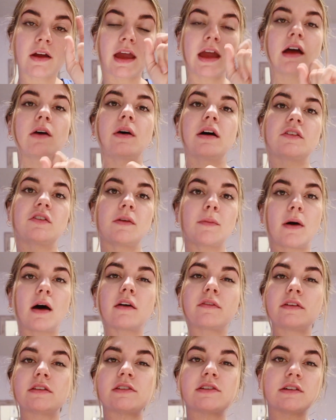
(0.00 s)
can't wash them
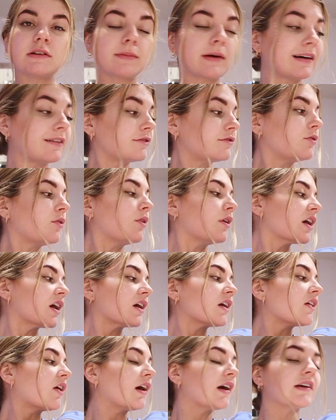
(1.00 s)
off until about 4
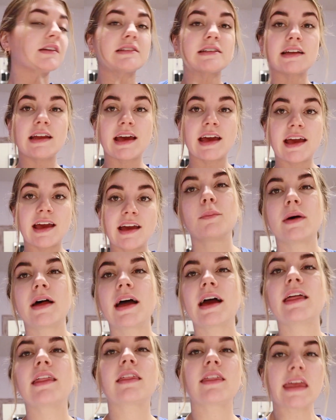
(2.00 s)
o'clock today, but
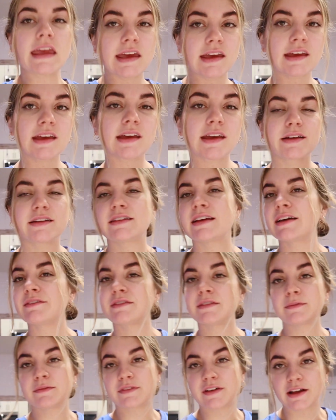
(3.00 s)
I think let's have
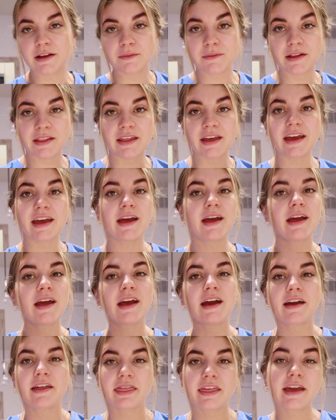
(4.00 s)
some fun with it.
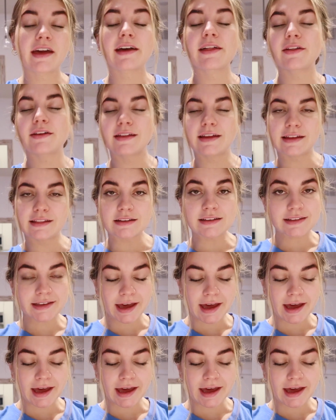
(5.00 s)
I think I look like this